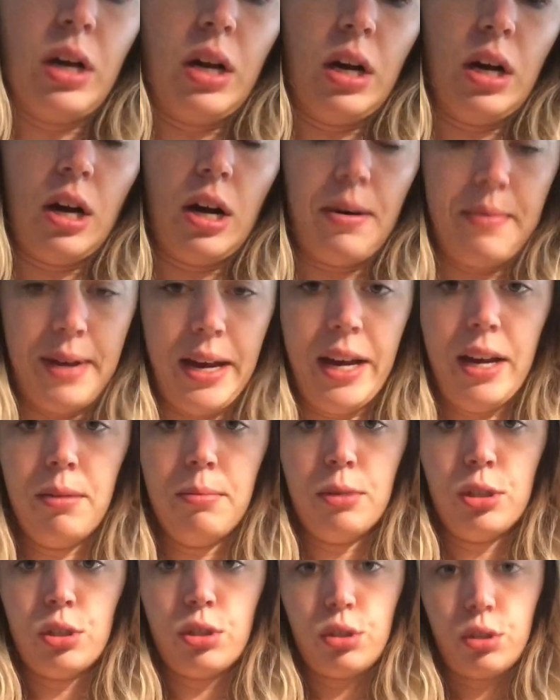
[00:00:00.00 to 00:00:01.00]
I
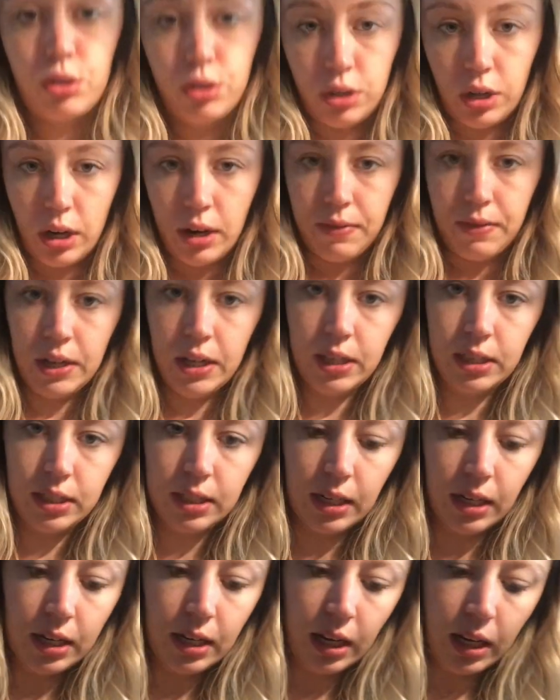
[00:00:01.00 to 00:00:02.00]
am starving
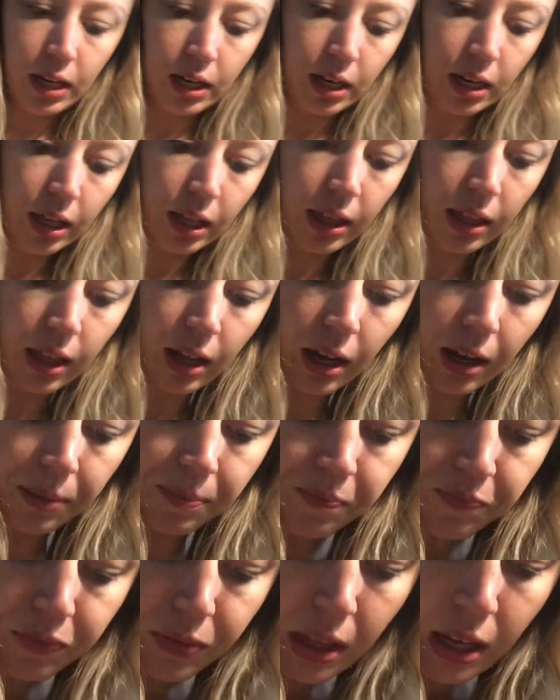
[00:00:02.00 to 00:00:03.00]
because I didn't eat anything,